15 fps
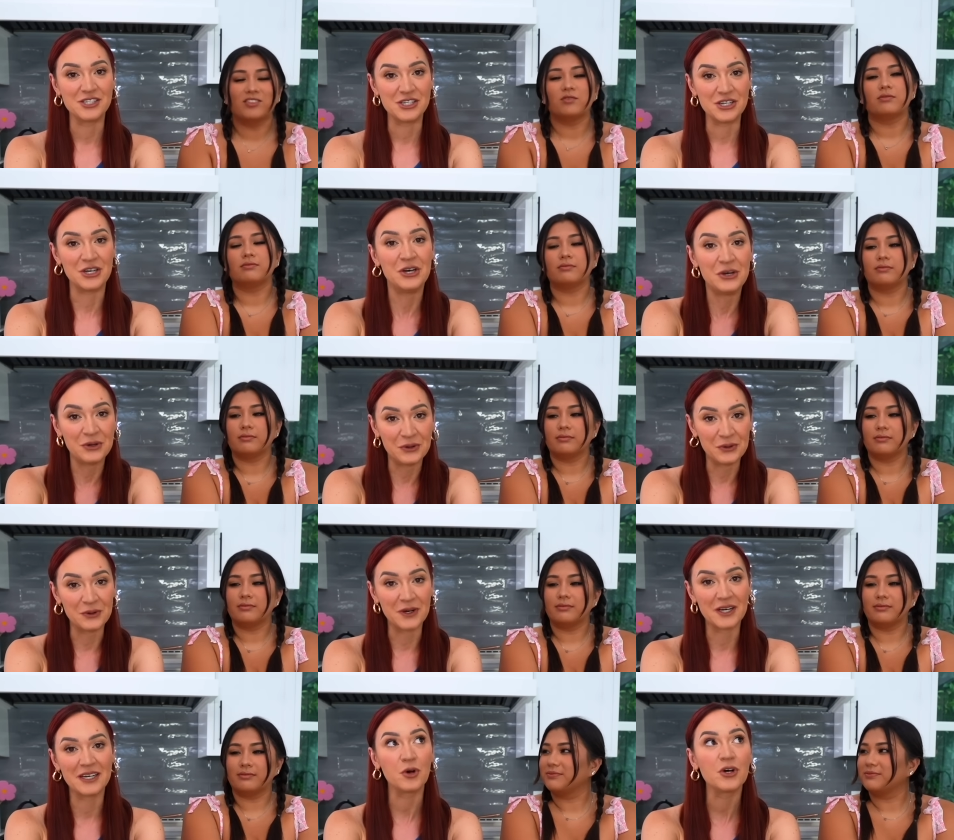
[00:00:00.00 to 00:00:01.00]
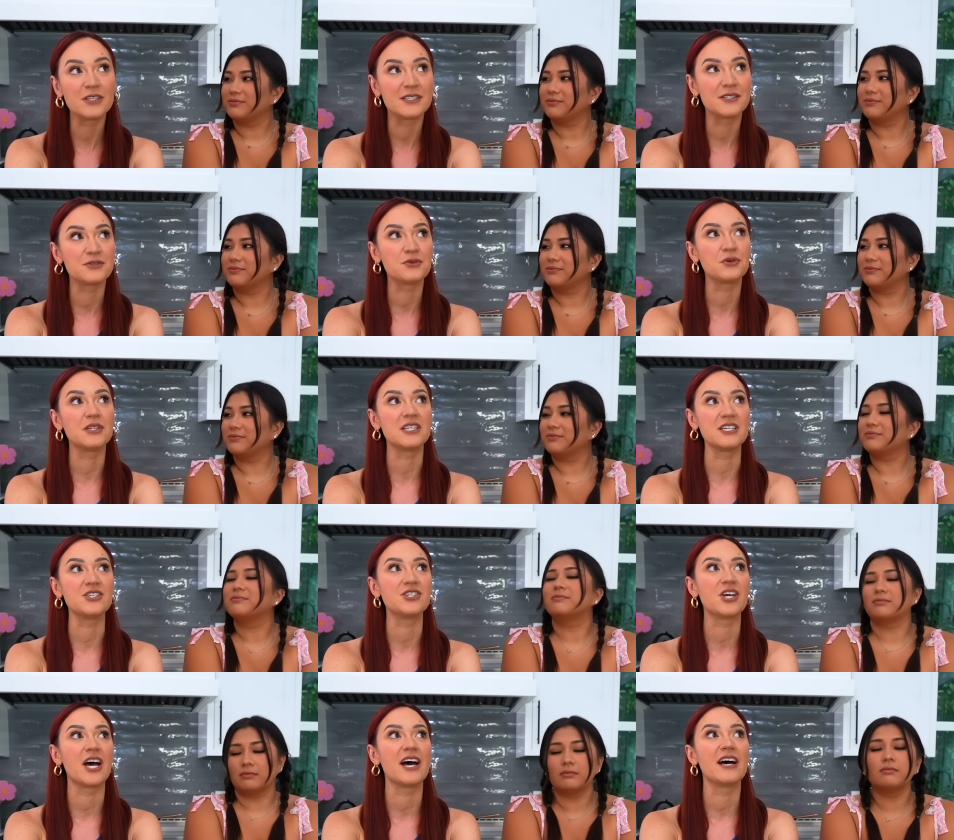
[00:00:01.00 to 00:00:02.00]
Speaker 1: to put
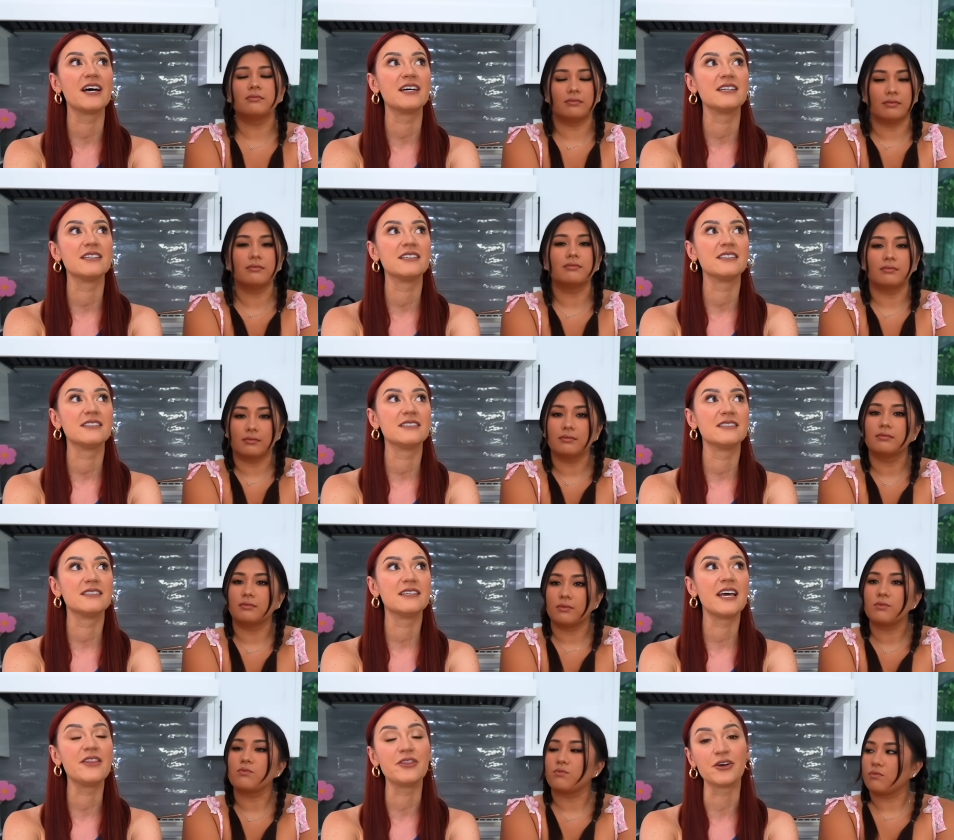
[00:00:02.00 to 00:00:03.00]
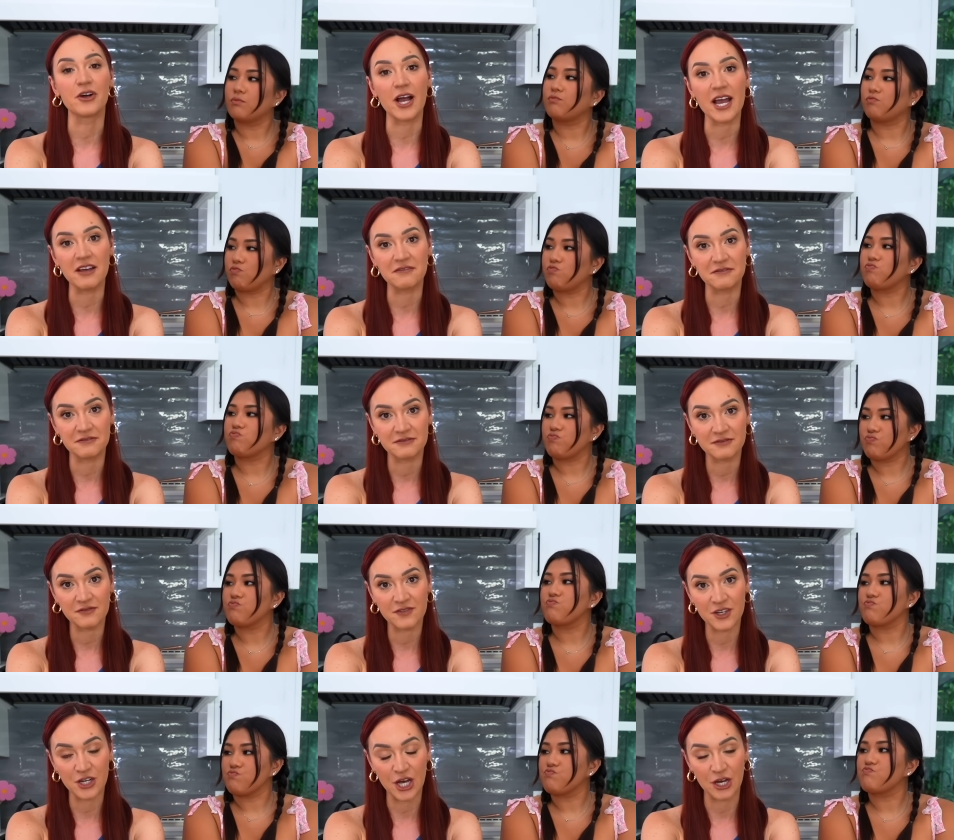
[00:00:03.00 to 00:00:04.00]
Schoolisha in the grave,
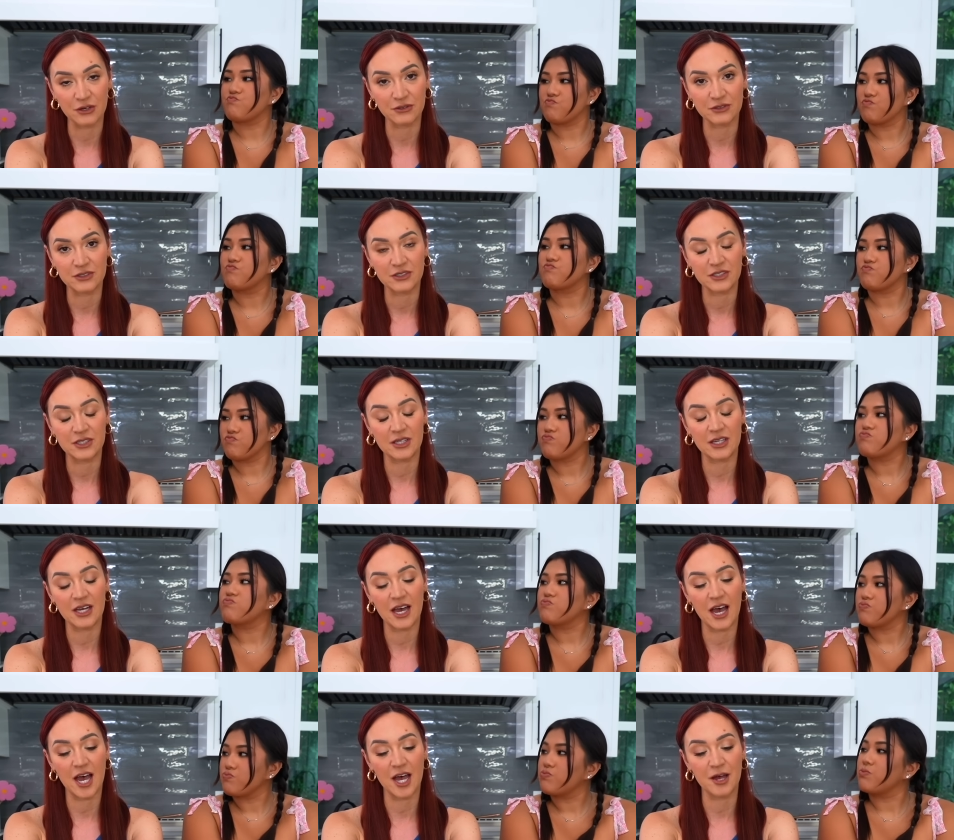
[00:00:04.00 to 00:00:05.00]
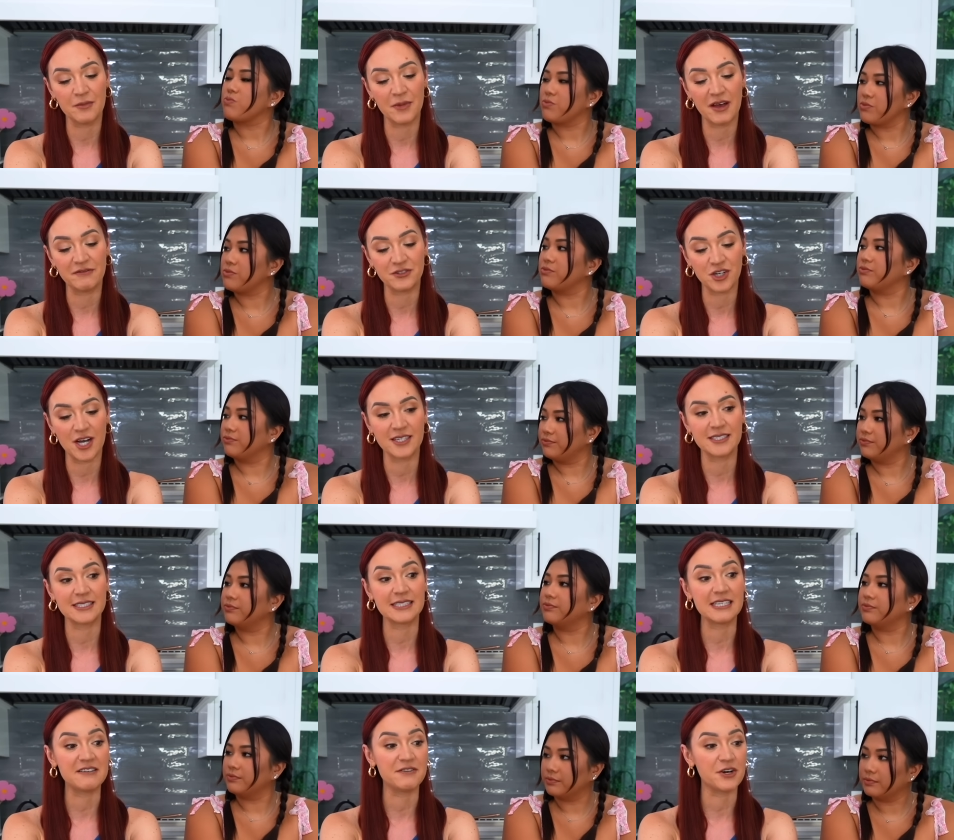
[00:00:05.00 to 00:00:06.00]
you know? I've tried to
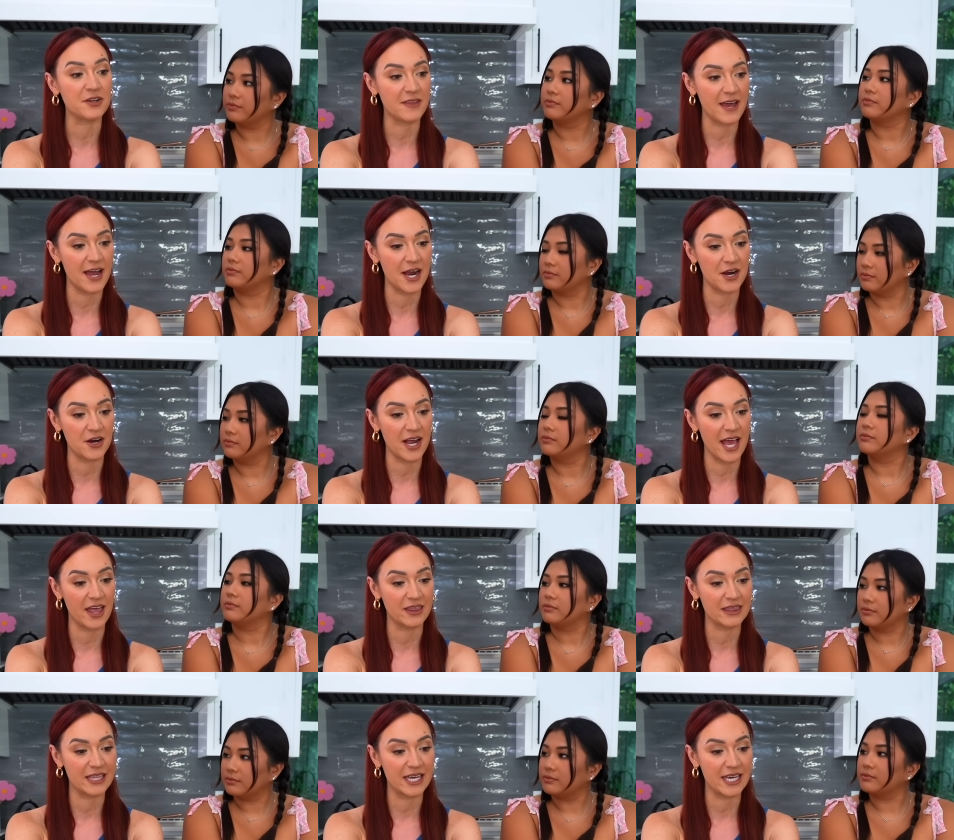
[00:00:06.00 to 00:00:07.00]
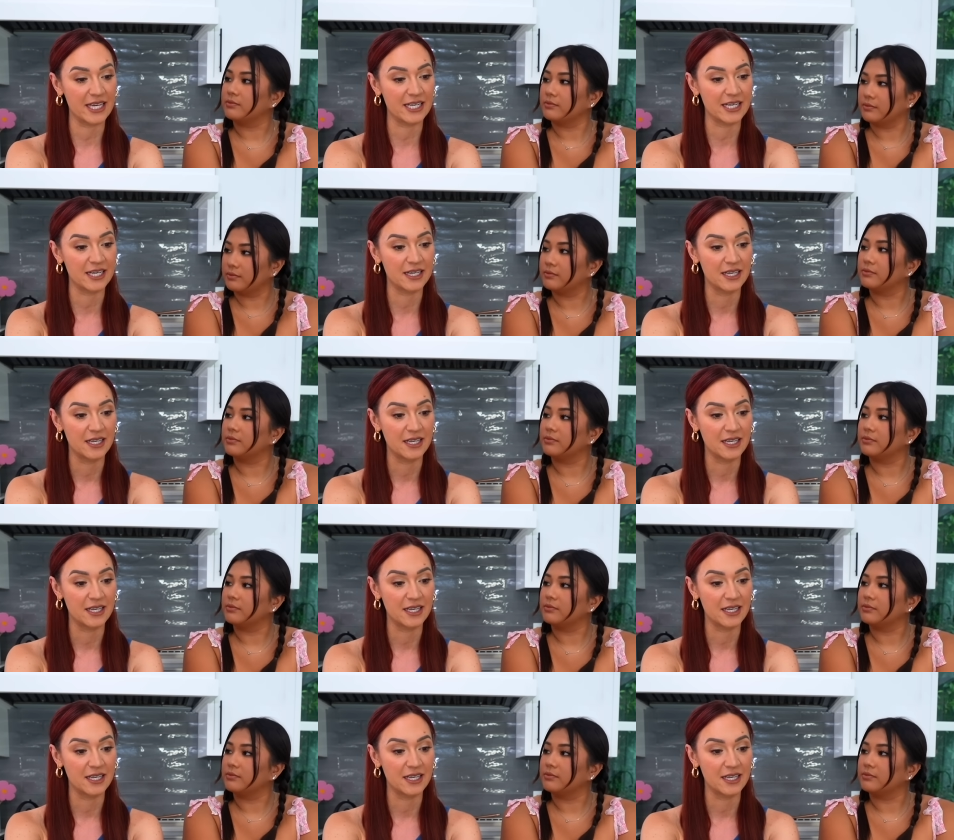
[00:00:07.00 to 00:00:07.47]
leave her there, and then